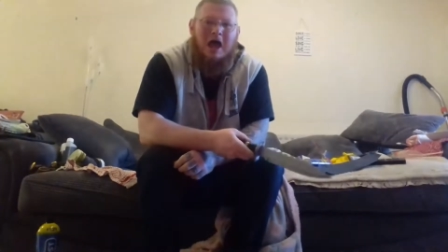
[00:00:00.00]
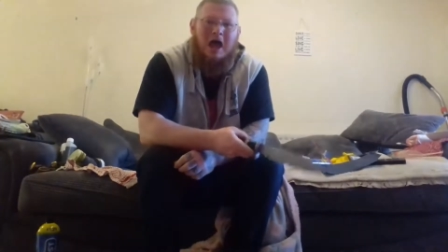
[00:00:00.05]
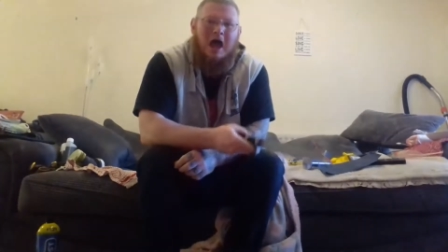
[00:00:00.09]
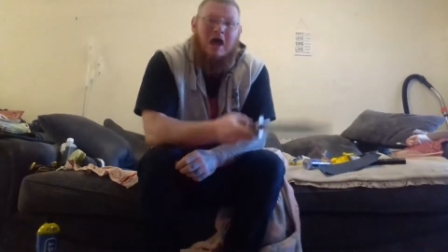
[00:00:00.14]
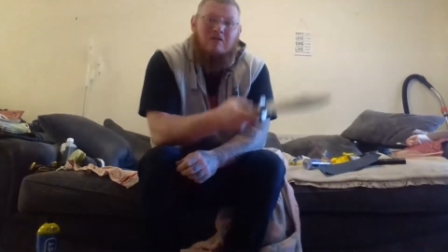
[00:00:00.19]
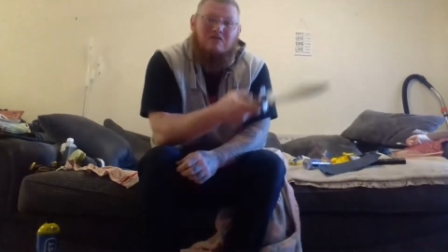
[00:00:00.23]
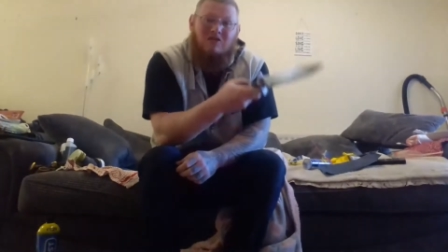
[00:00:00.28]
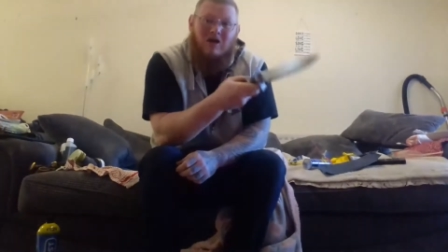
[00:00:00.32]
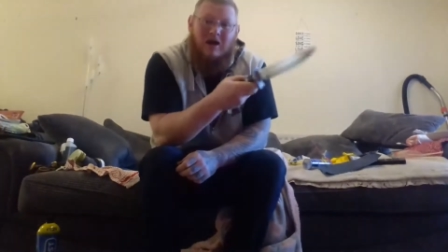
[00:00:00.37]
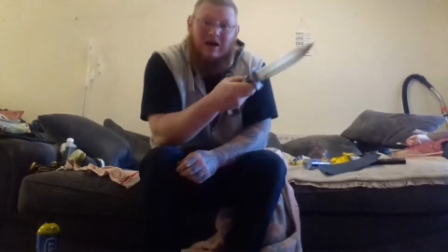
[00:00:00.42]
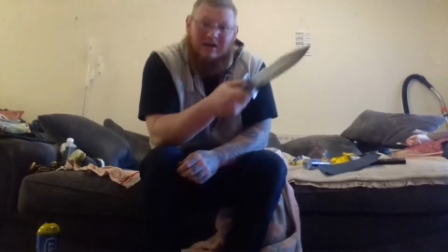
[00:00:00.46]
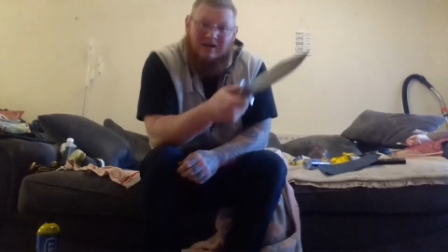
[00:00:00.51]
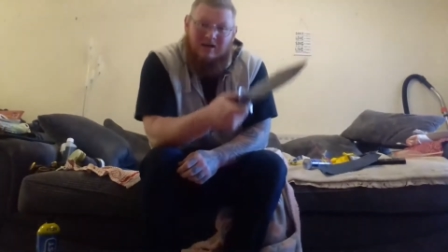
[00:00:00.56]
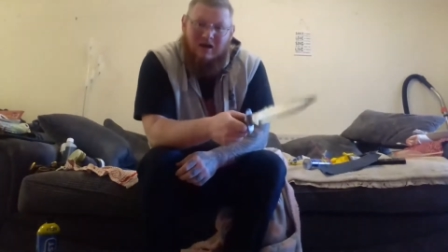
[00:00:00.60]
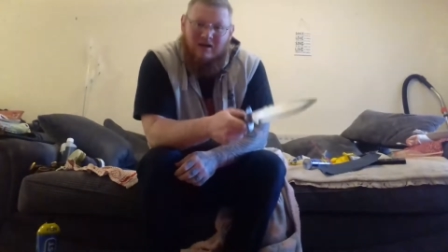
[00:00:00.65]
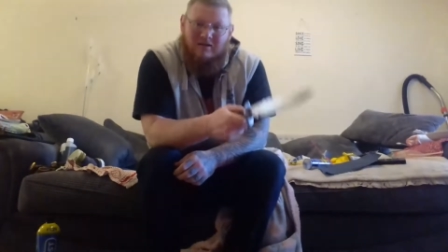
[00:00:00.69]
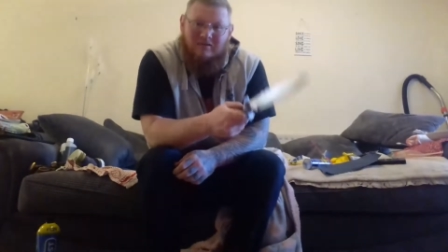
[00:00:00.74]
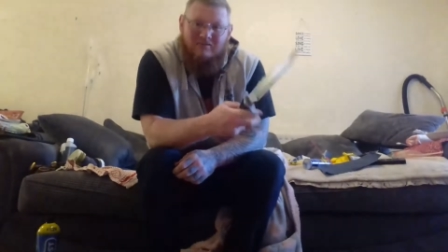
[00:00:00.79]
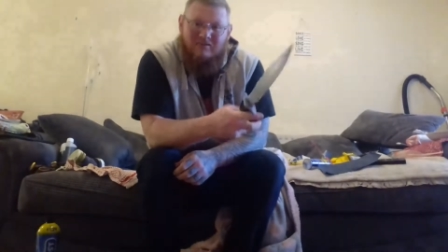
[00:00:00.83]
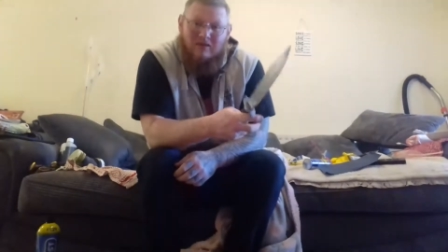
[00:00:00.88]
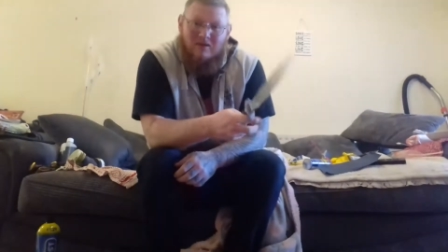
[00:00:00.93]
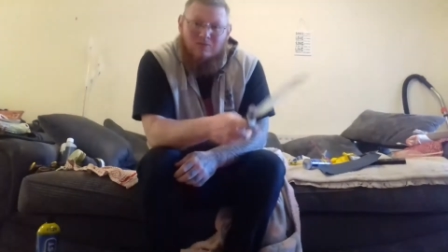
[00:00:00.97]
Right
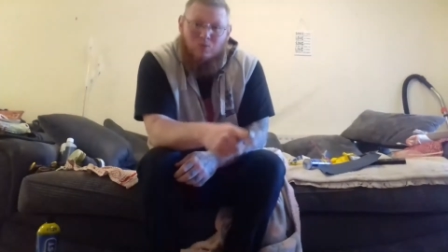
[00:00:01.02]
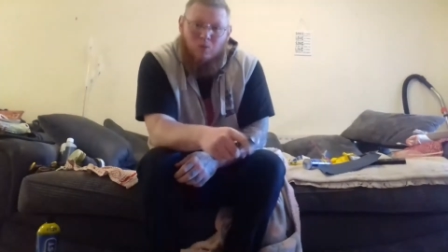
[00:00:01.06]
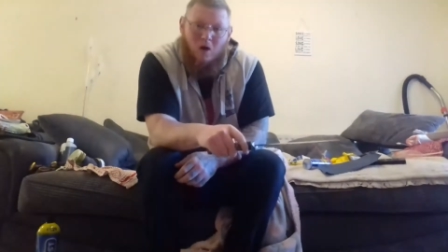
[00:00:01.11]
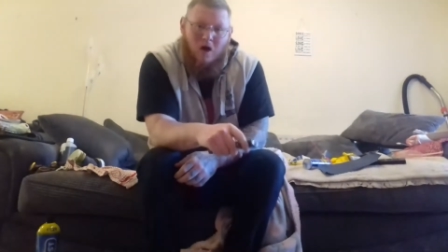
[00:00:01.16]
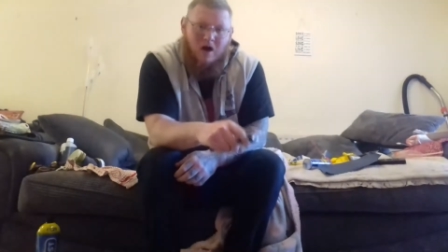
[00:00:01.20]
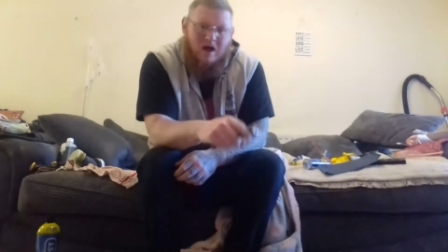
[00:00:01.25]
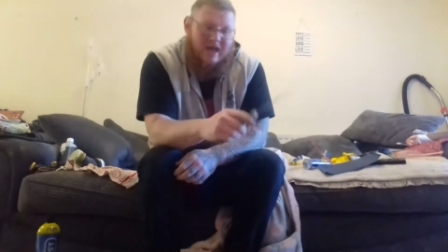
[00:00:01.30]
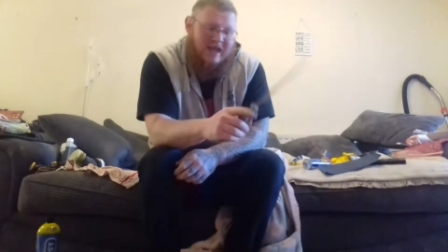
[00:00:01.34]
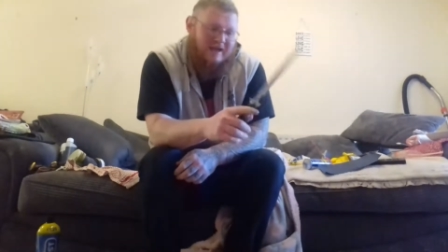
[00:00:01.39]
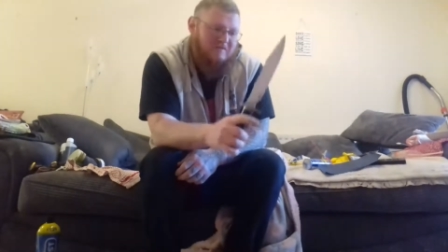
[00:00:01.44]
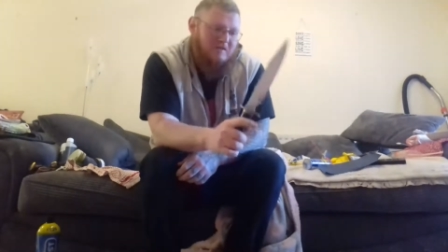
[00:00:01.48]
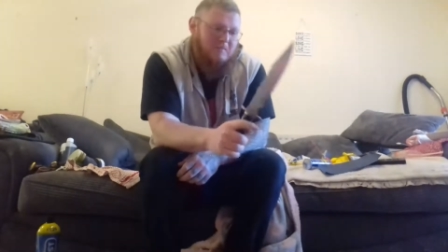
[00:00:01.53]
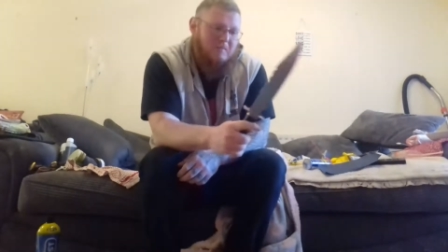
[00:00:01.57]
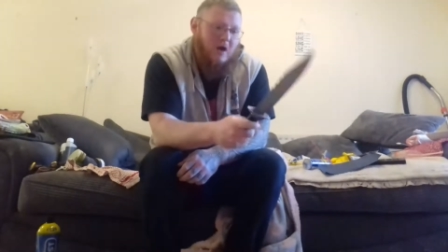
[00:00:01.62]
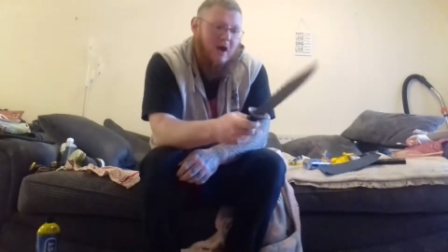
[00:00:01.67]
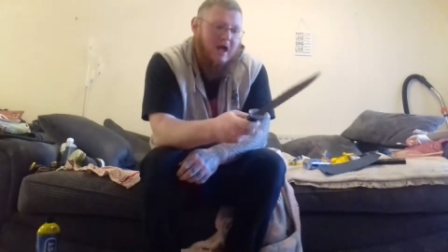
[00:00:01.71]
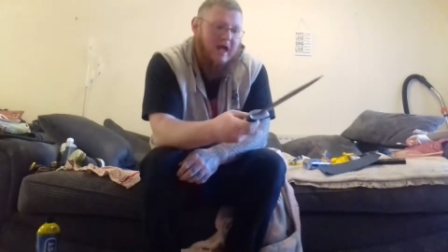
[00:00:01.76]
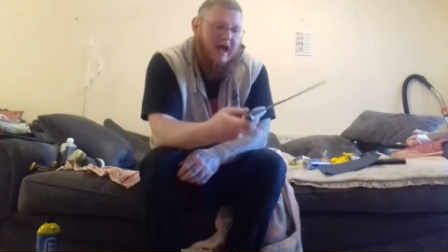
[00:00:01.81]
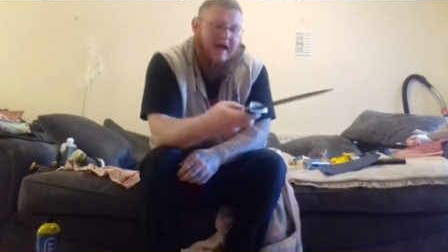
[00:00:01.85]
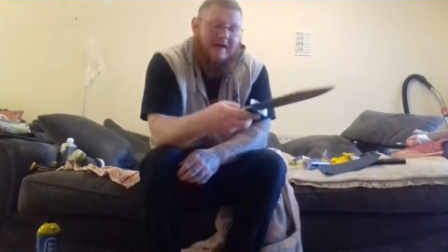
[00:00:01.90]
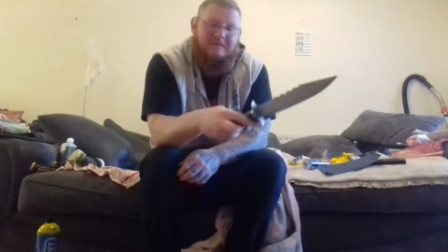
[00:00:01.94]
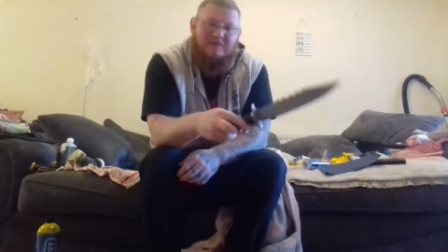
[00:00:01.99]
guys, so what I have in my
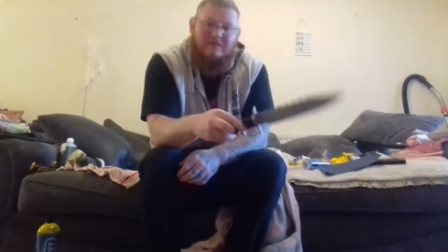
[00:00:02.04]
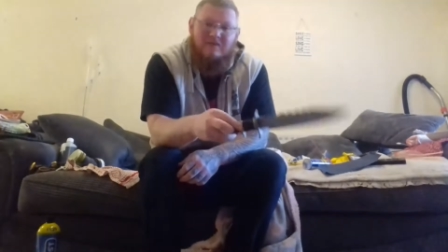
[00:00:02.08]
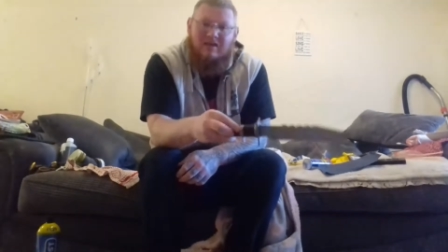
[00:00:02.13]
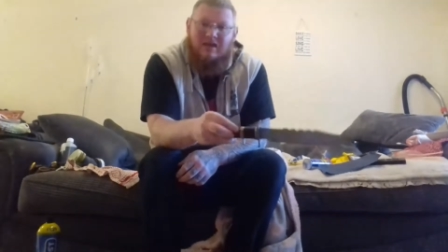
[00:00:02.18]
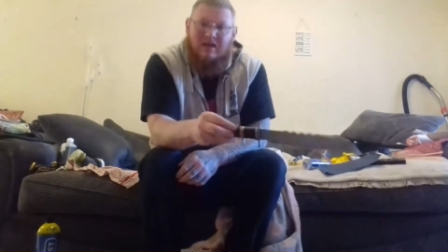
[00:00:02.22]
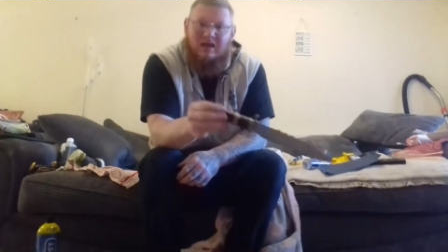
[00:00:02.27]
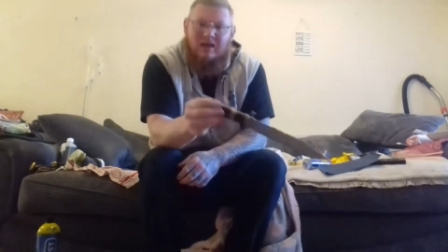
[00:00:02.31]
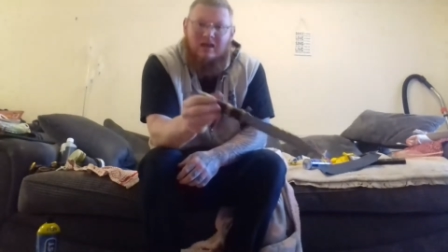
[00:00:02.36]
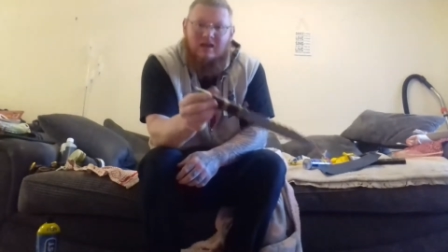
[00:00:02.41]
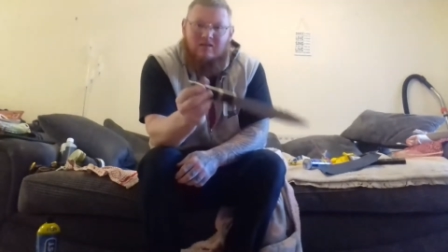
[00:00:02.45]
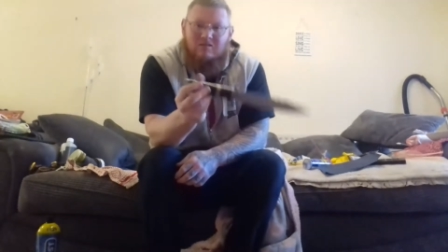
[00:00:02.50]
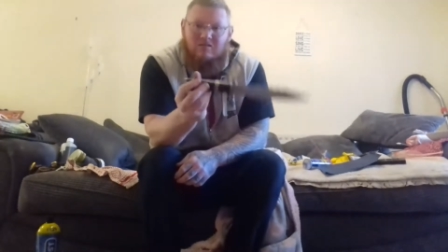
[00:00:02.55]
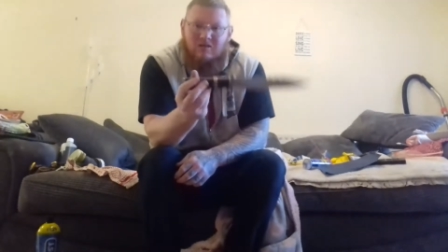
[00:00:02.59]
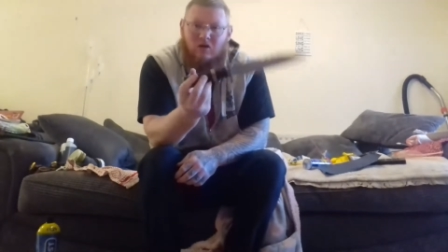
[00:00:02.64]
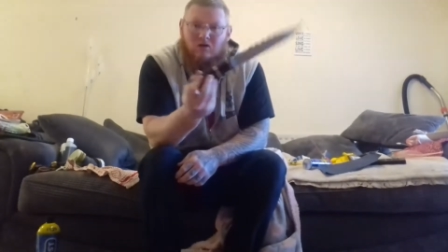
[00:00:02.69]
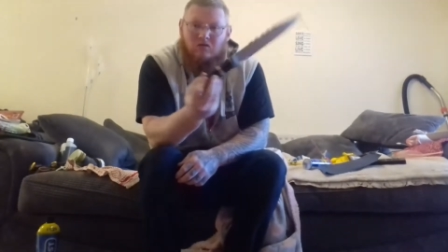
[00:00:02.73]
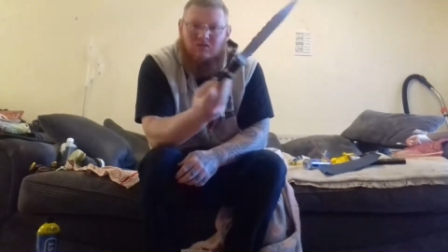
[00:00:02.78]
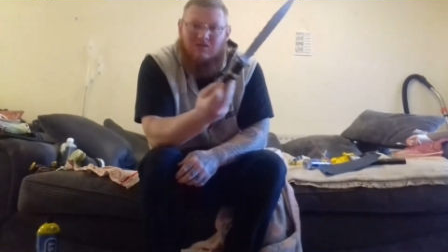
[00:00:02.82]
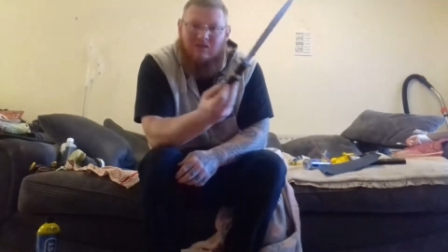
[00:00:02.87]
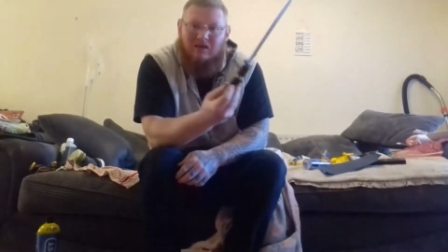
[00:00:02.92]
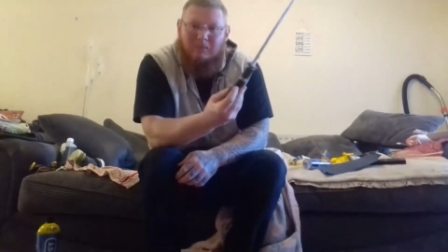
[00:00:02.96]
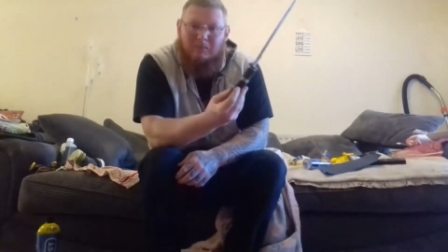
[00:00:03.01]
hand here is a
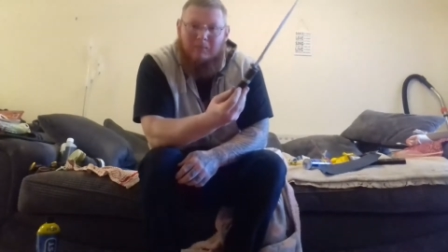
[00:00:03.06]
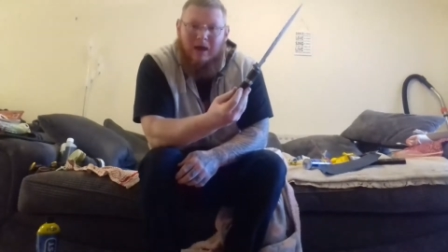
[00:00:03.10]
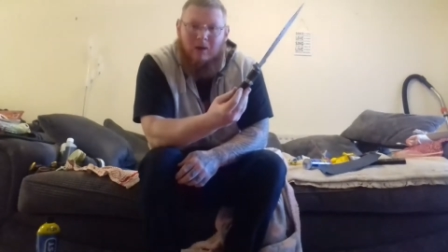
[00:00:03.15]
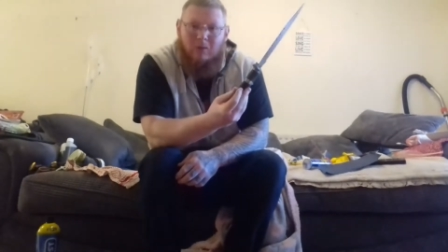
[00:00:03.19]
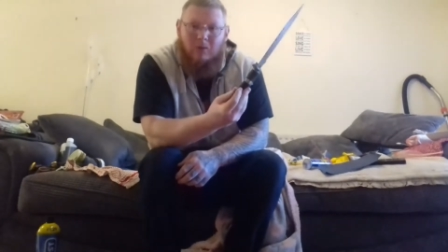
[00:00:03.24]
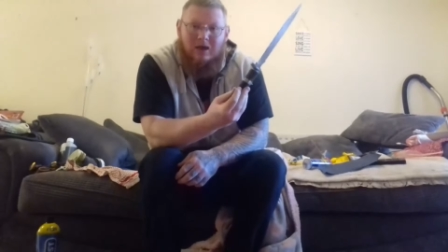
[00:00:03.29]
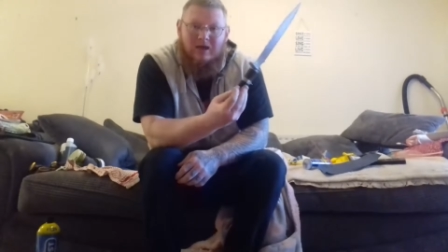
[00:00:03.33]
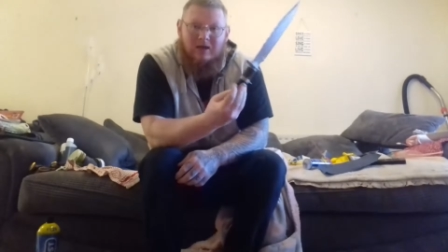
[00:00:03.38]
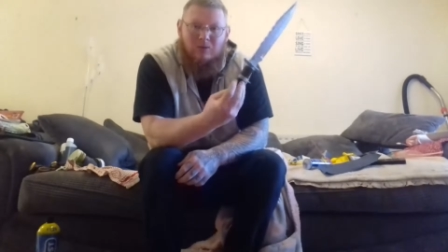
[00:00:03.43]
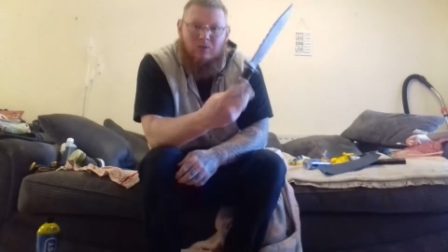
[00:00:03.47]
hunting bowie,